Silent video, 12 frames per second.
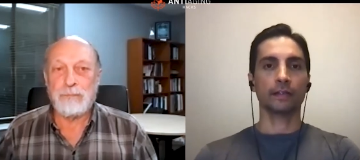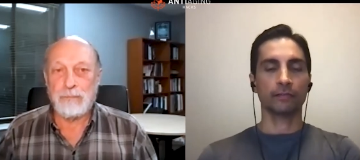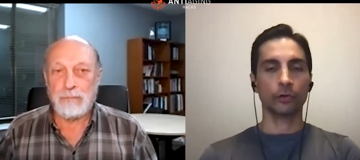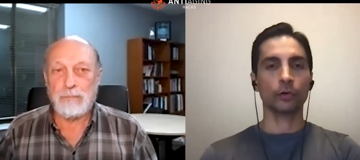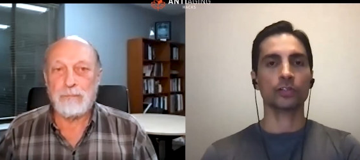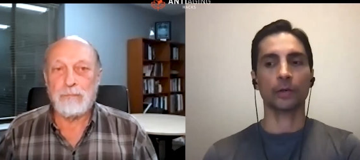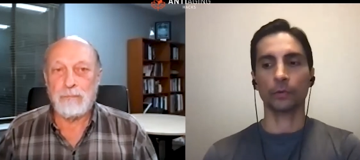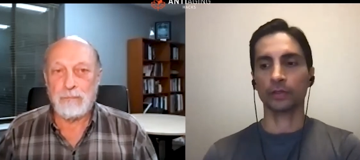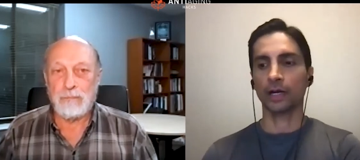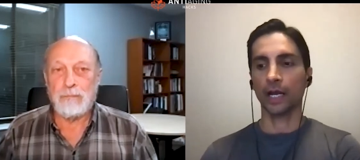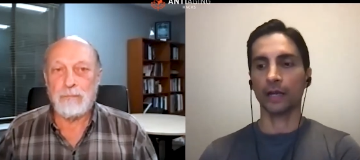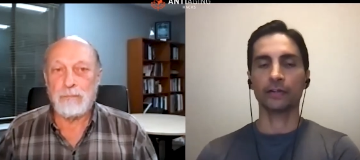Speaker 1: of course I
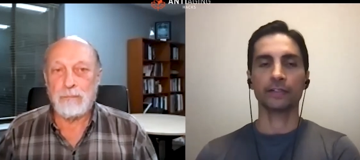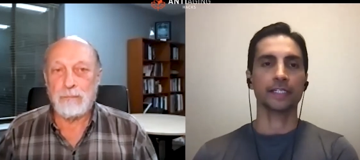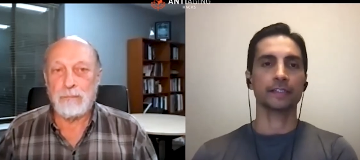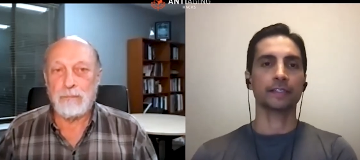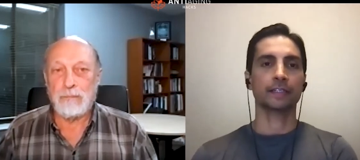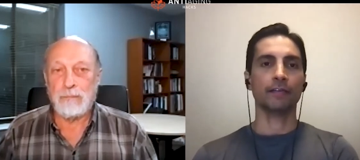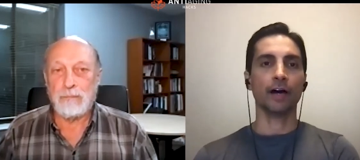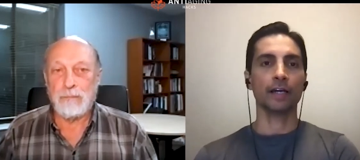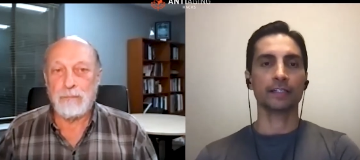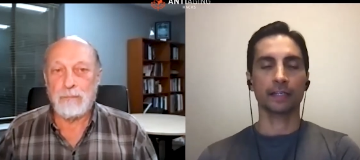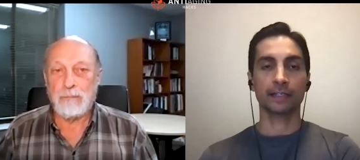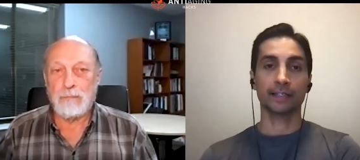want the higher intensity
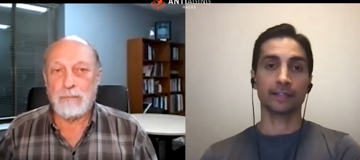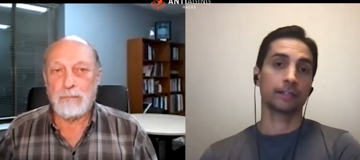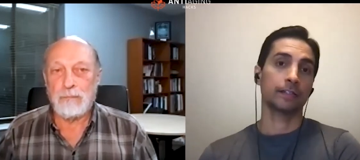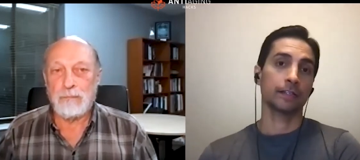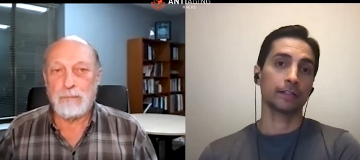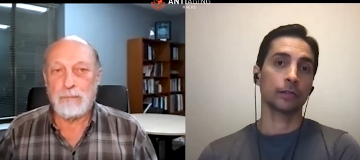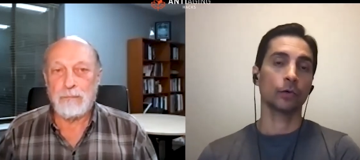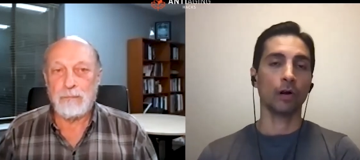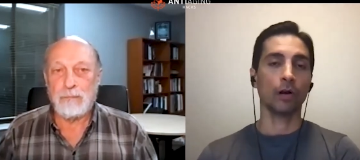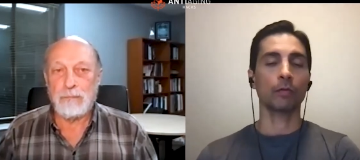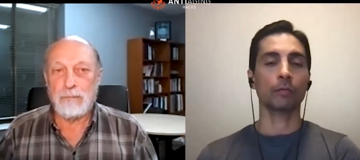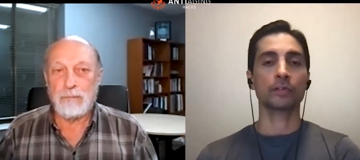device, and it does no
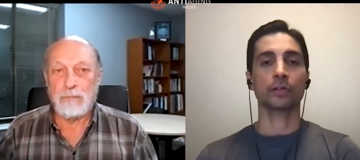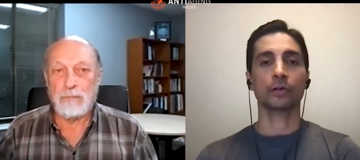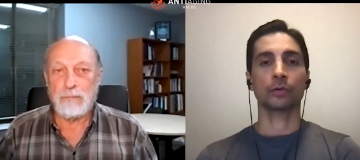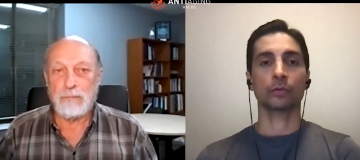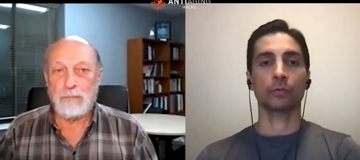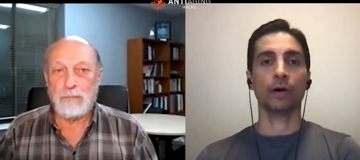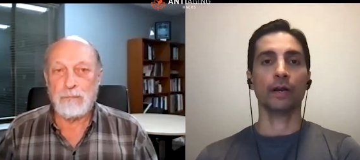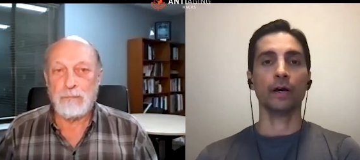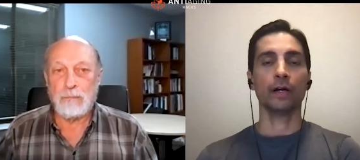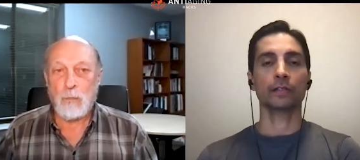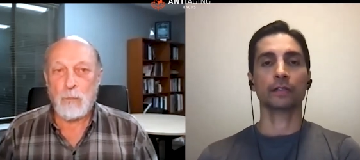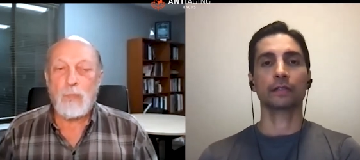harm. So why
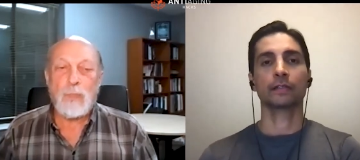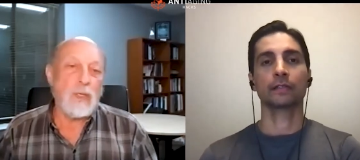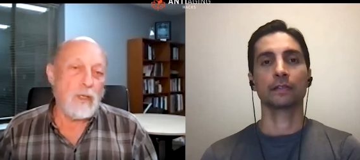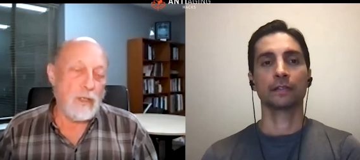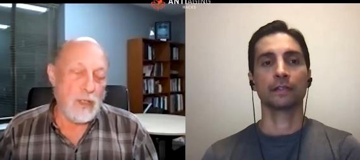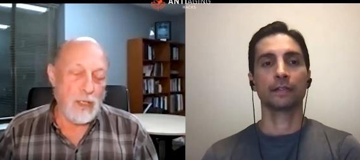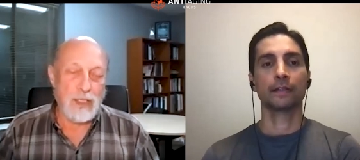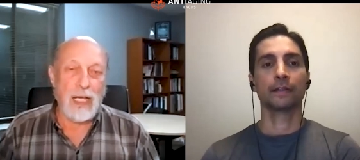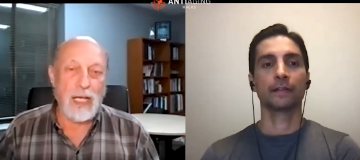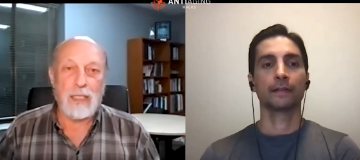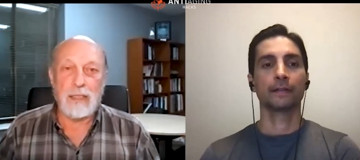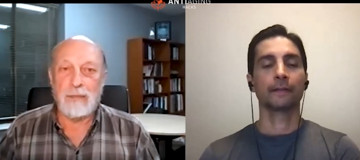not?
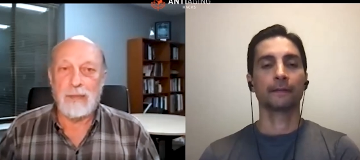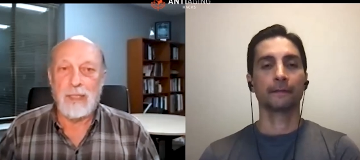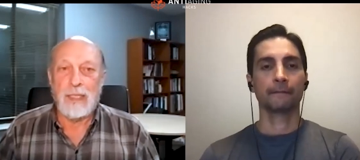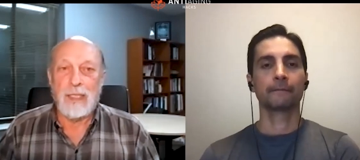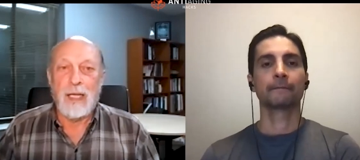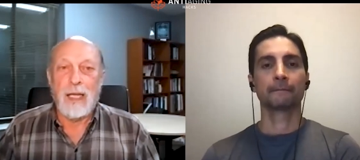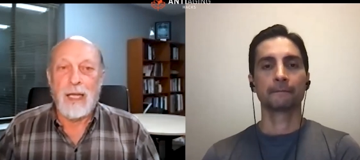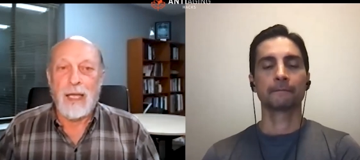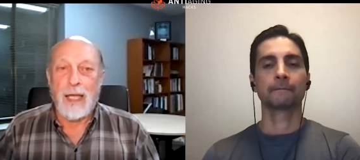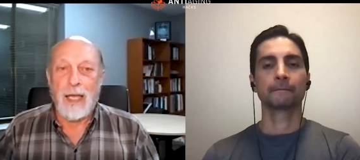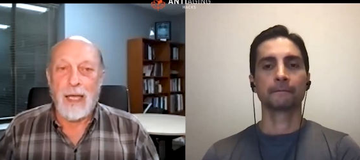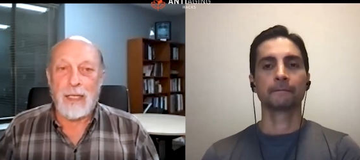Exactly.
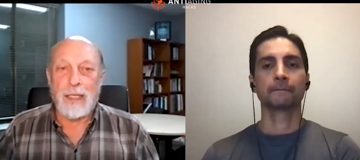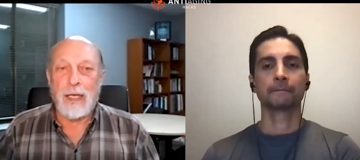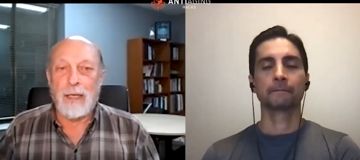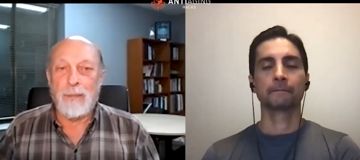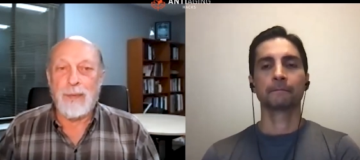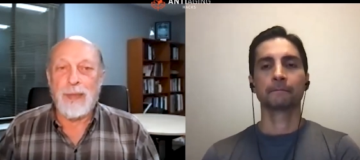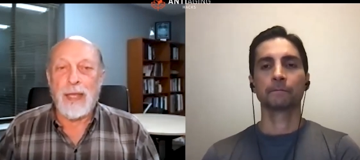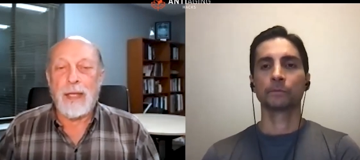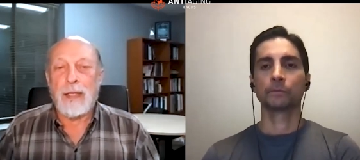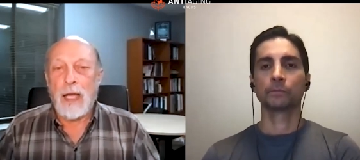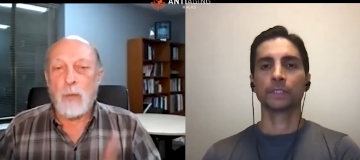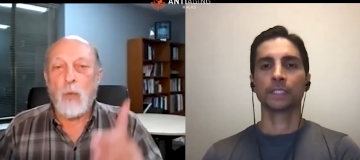
Speaker 2: And
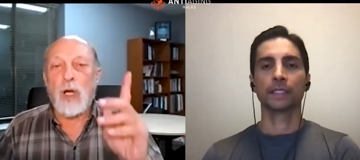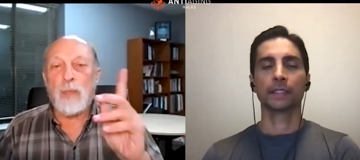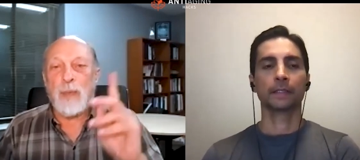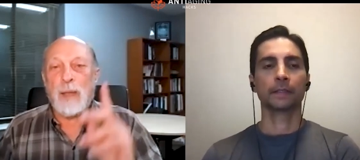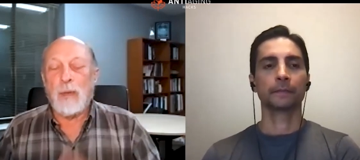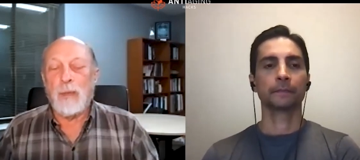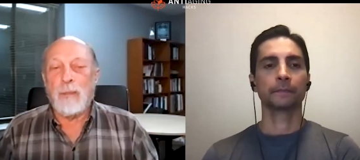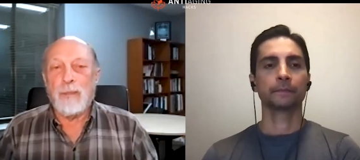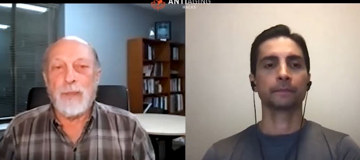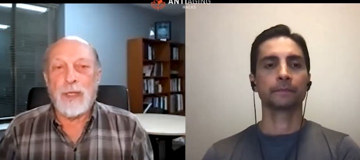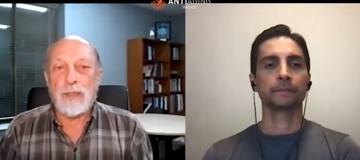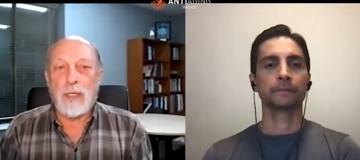I warn people,
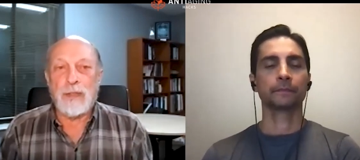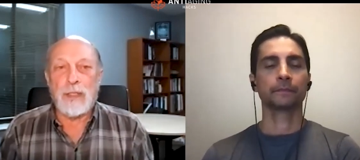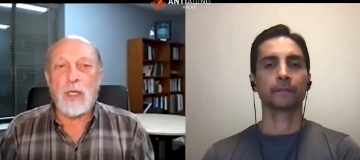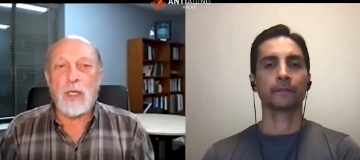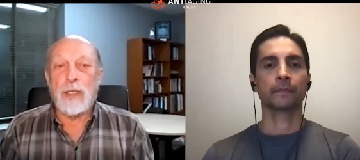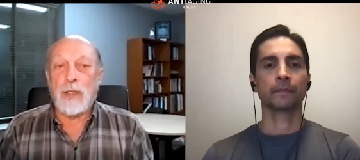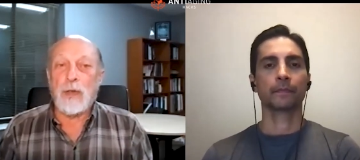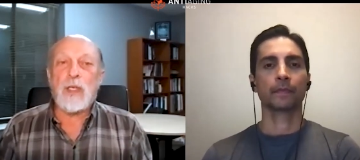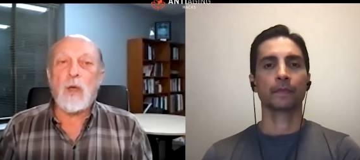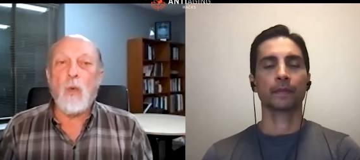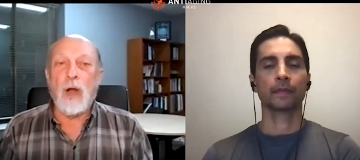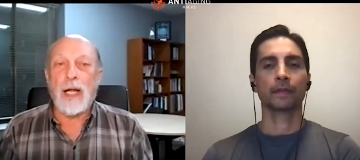there is
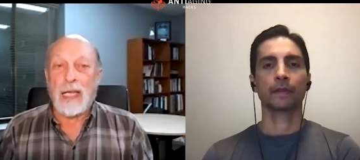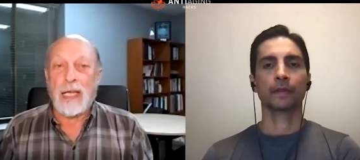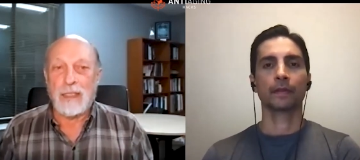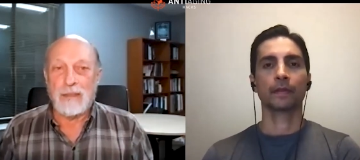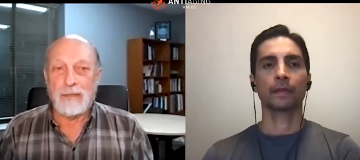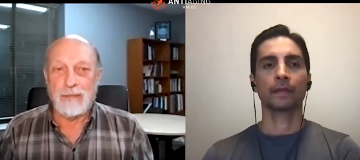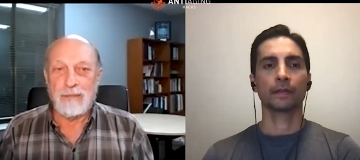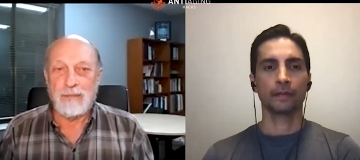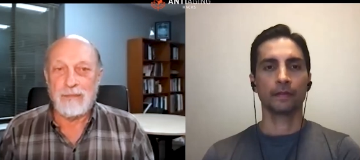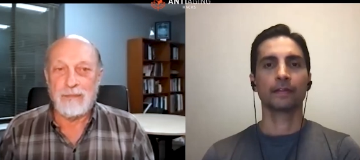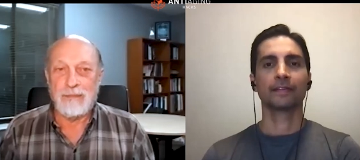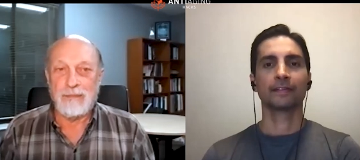a warning.
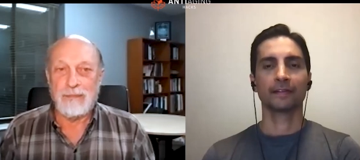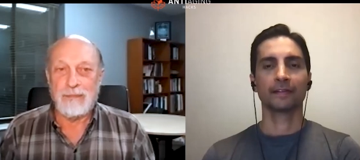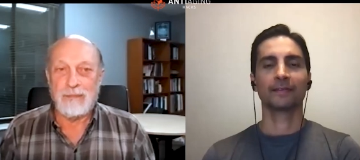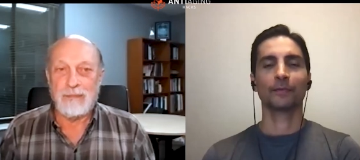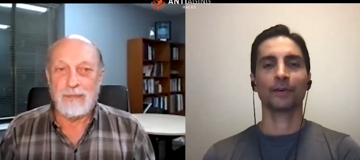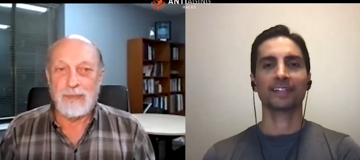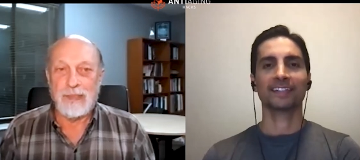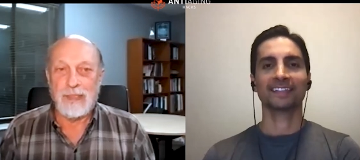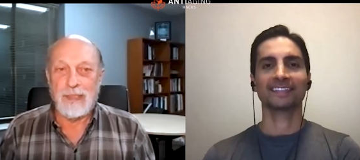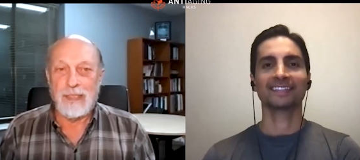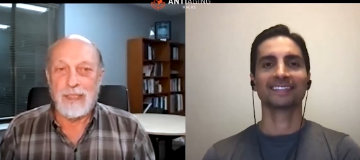What is it?